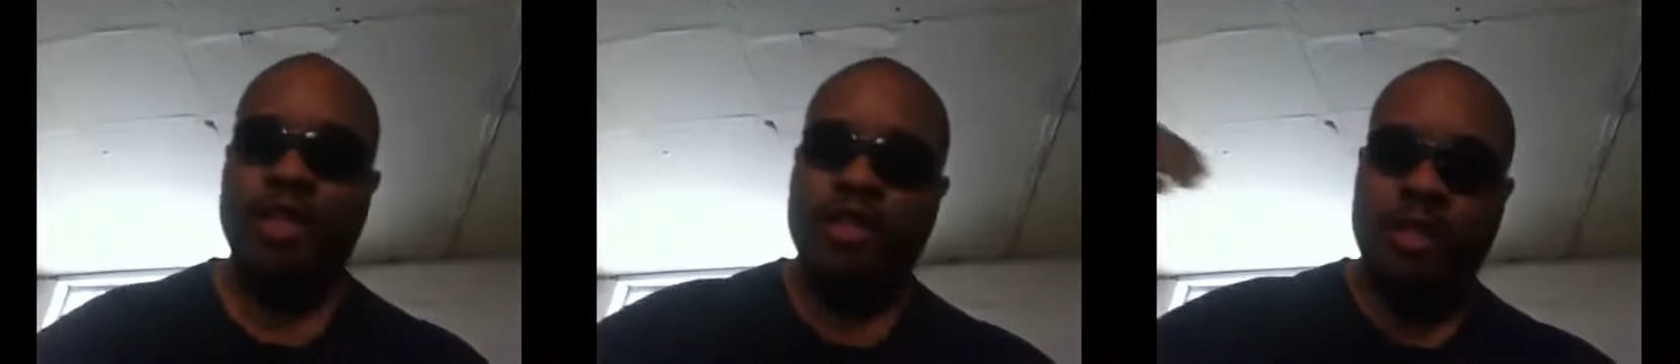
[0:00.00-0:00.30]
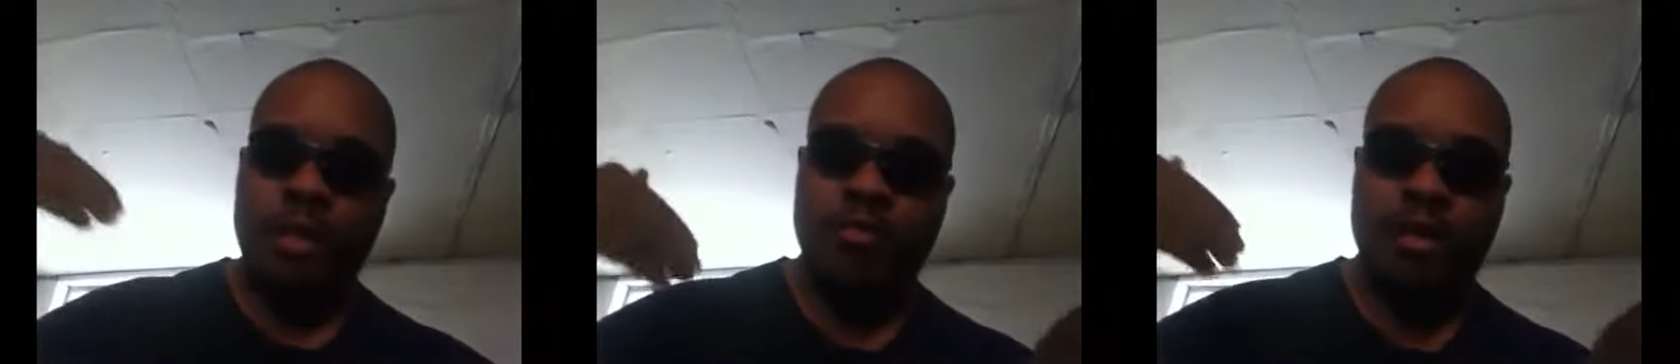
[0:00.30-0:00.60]

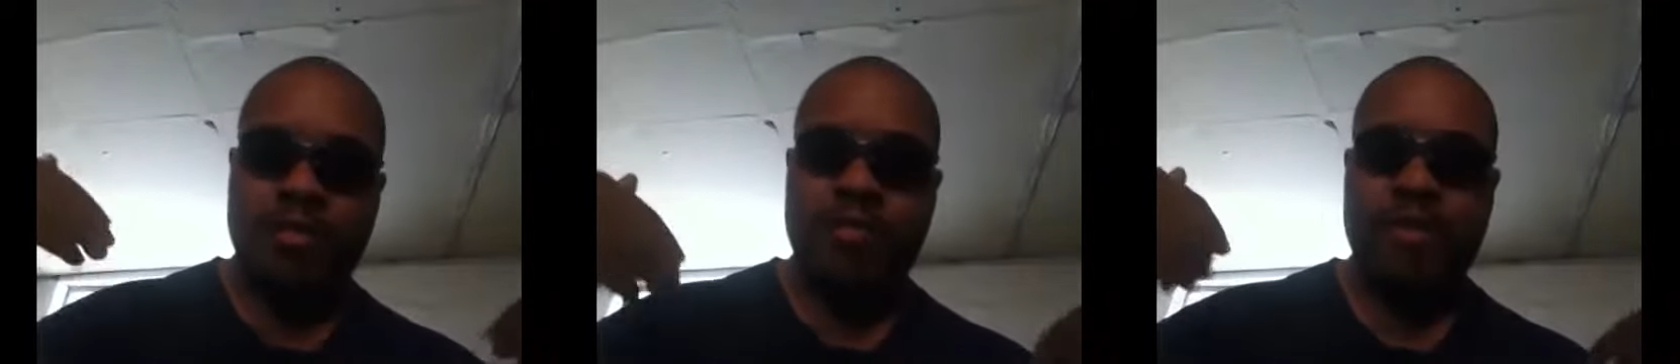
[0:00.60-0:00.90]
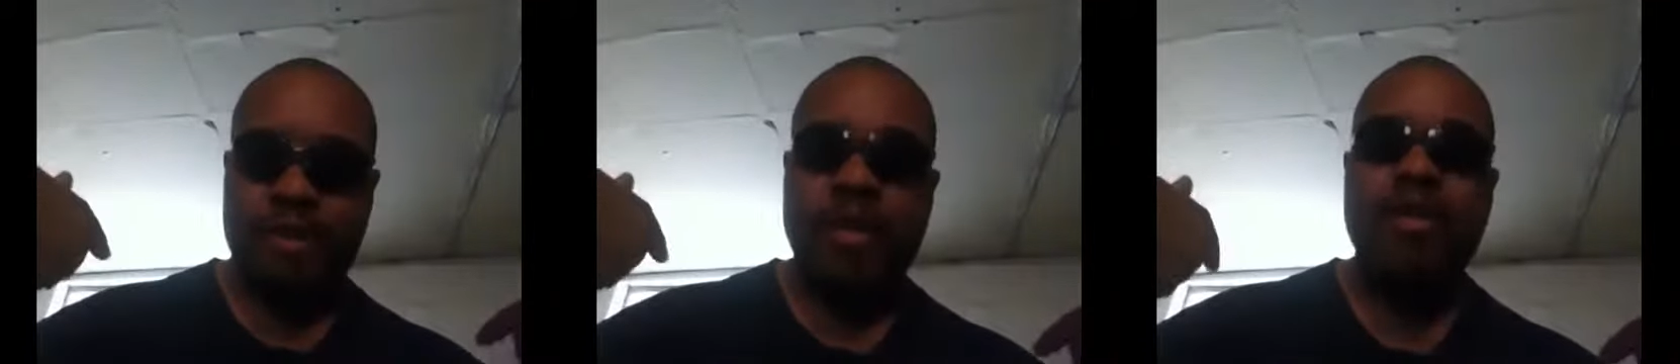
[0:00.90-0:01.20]
conservative.
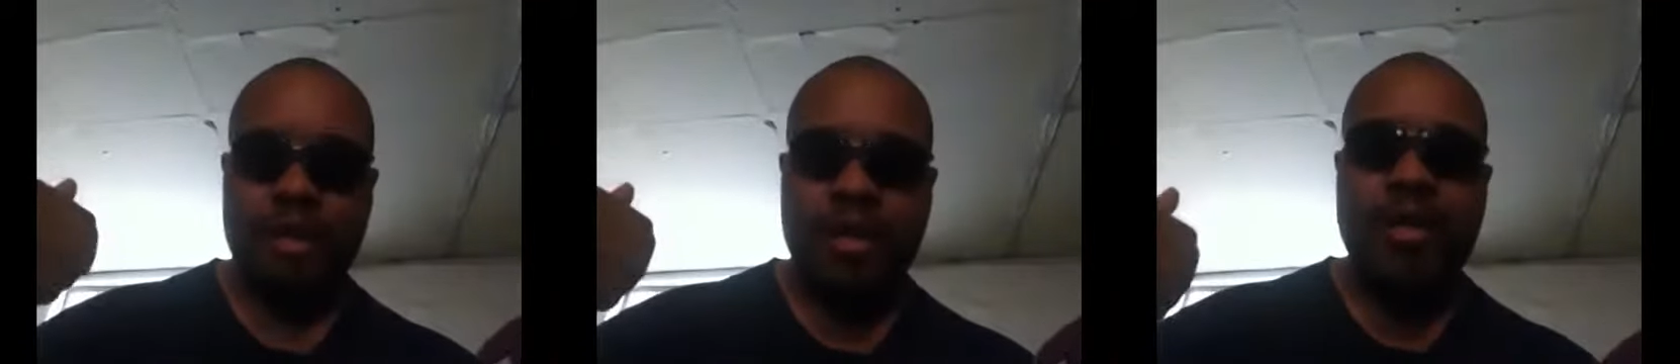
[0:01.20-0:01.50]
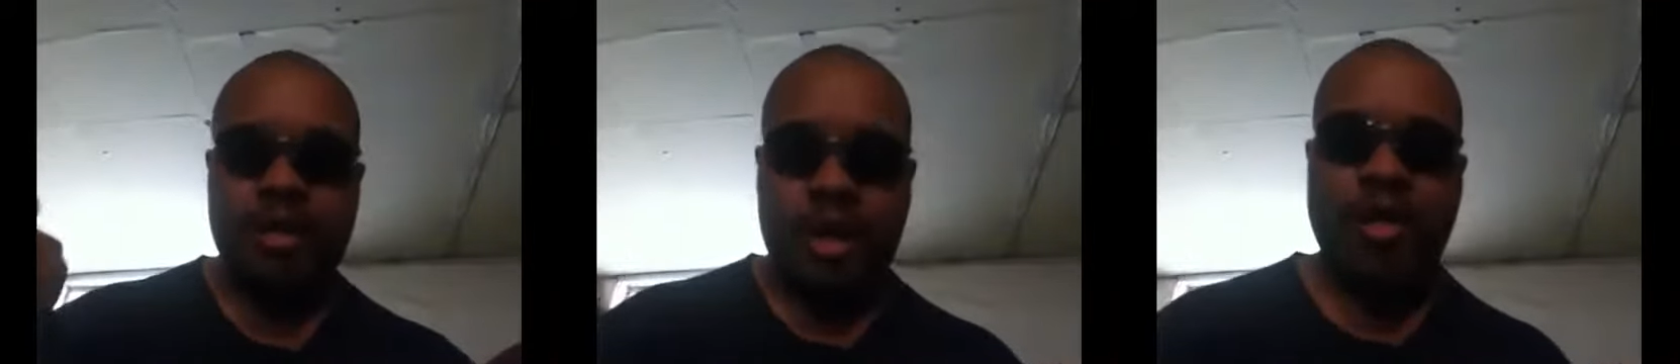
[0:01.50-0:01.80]

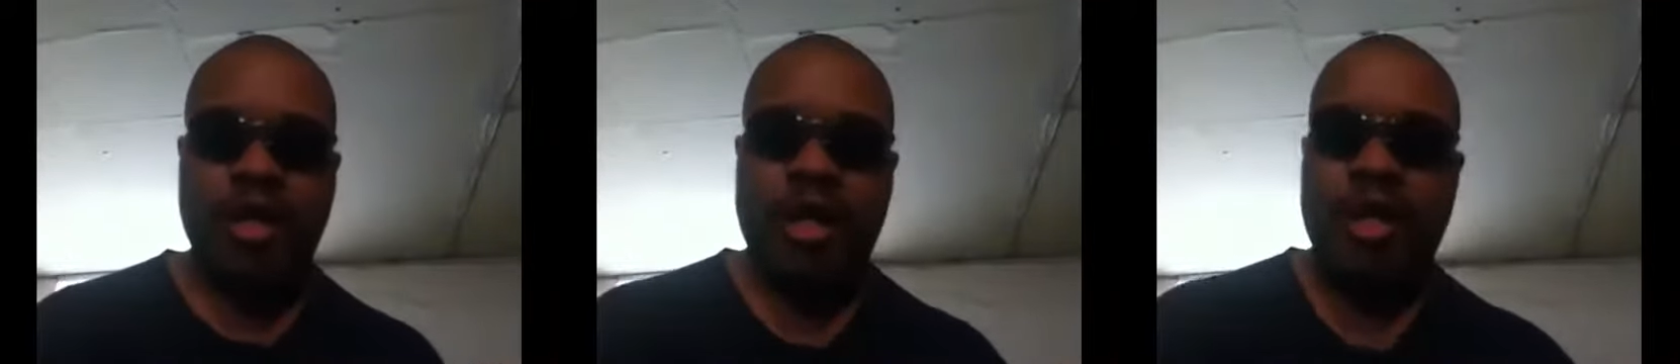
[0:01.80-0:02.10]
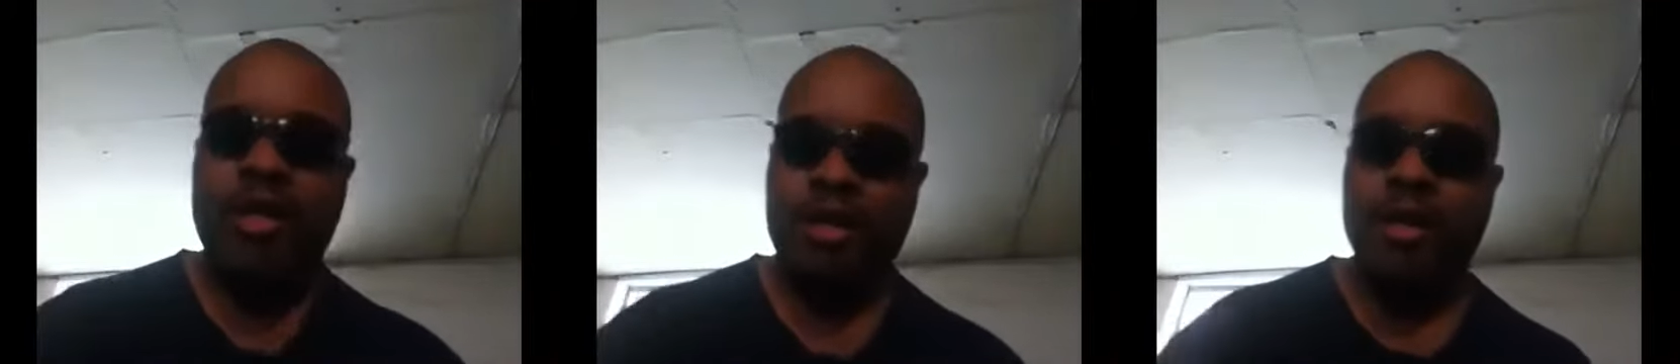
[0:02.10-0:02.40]
Oh, yeah.
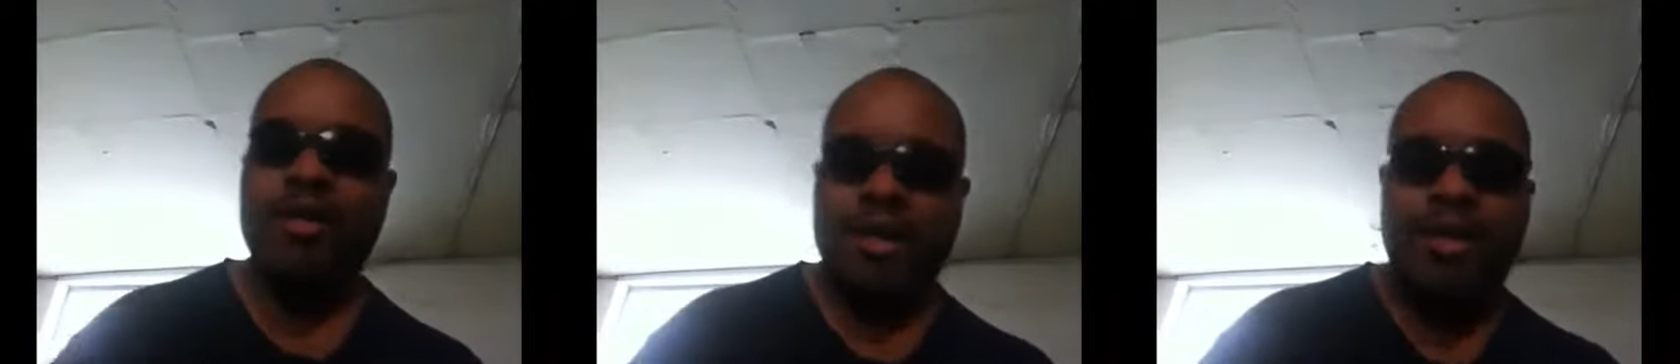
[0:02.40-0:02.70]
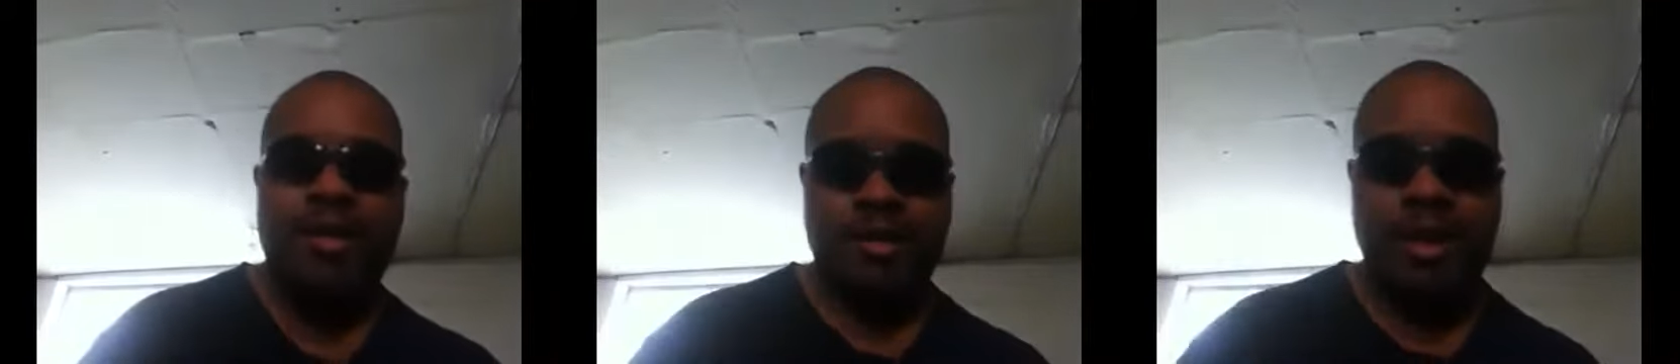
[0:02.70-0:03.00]

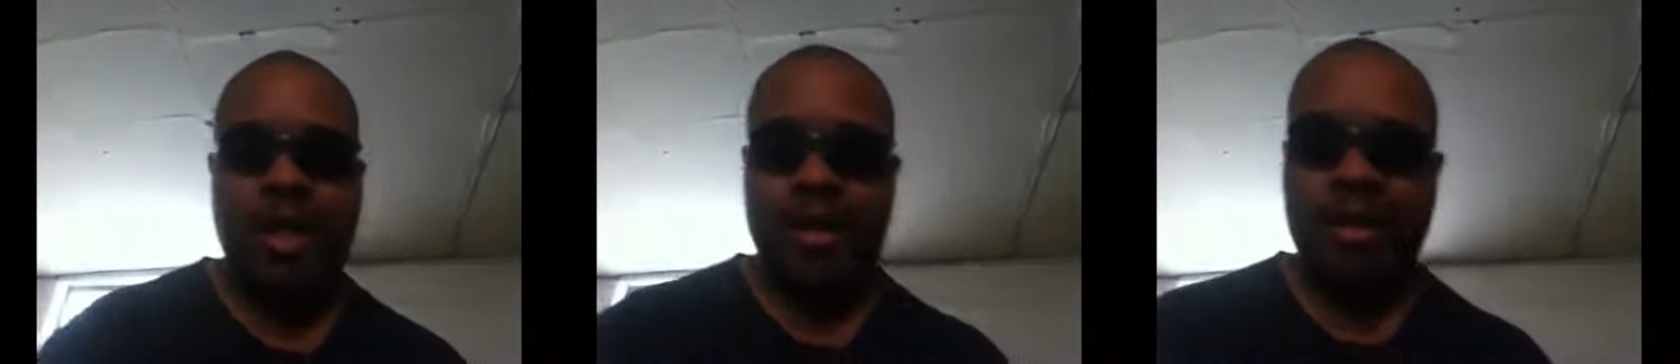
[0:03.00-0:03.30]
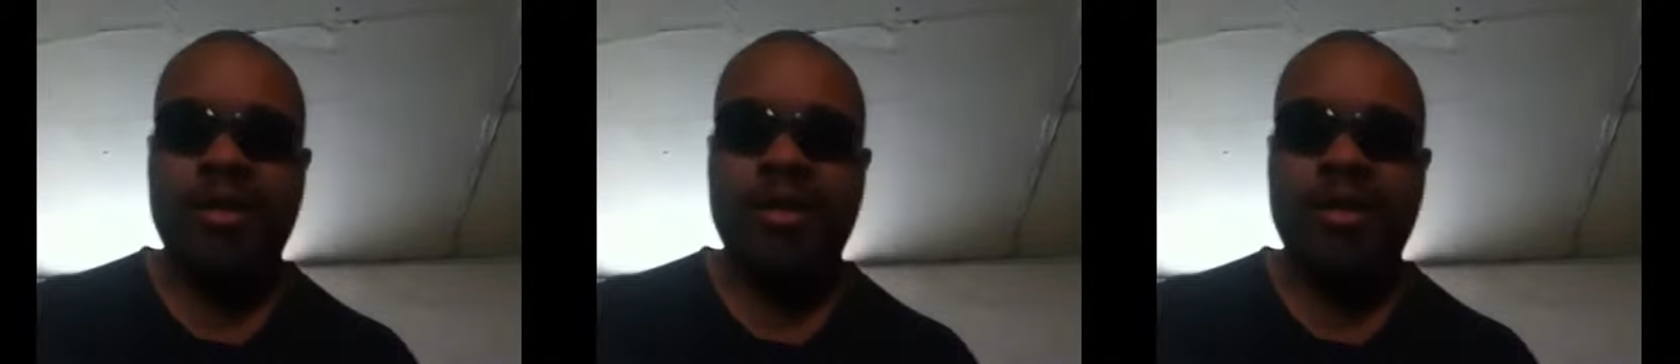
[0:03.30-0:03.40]
Yeah.